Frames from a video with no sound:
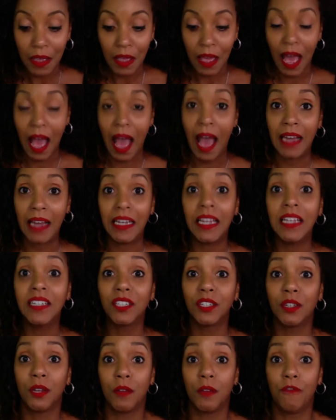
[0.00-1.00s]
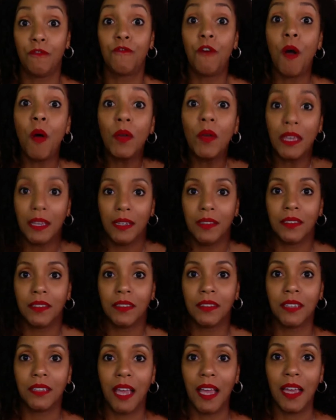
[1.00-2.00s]
I need to
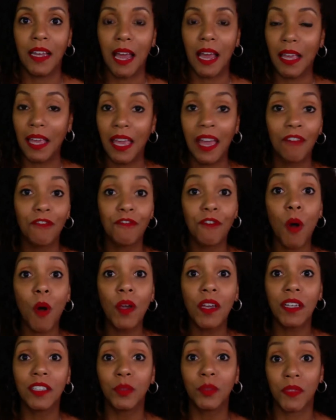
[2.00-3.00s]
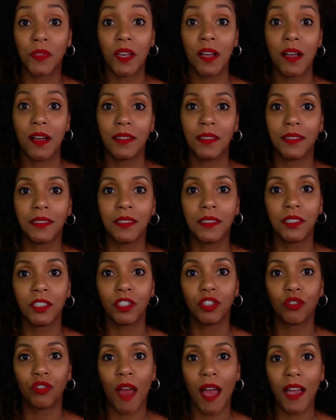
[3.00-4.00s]
focus, and I can't focus with the constant
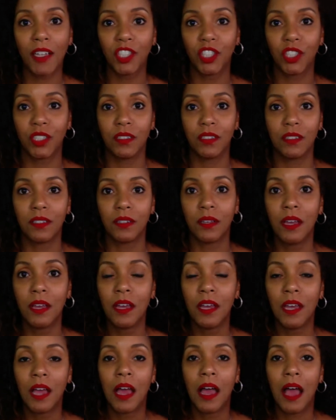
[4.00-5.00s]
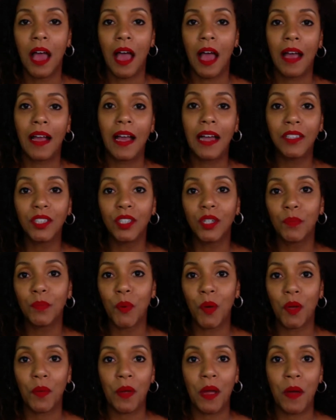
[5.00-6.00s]
distractions. I got to the
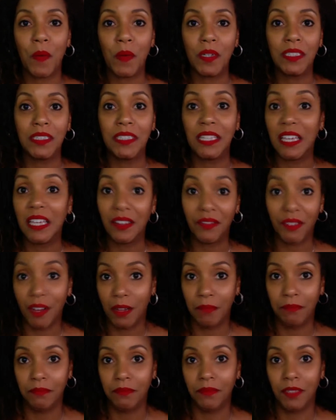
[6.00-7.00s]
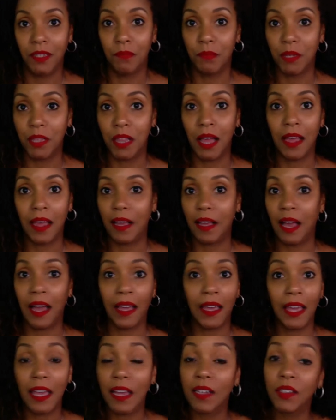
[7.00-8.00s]
point where I wanted to give up
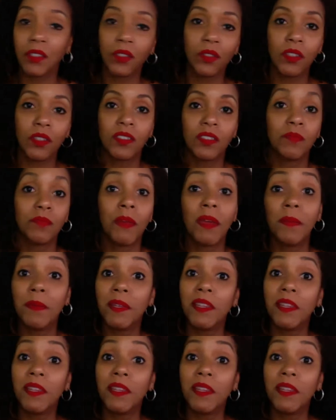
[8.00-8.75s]
and be like,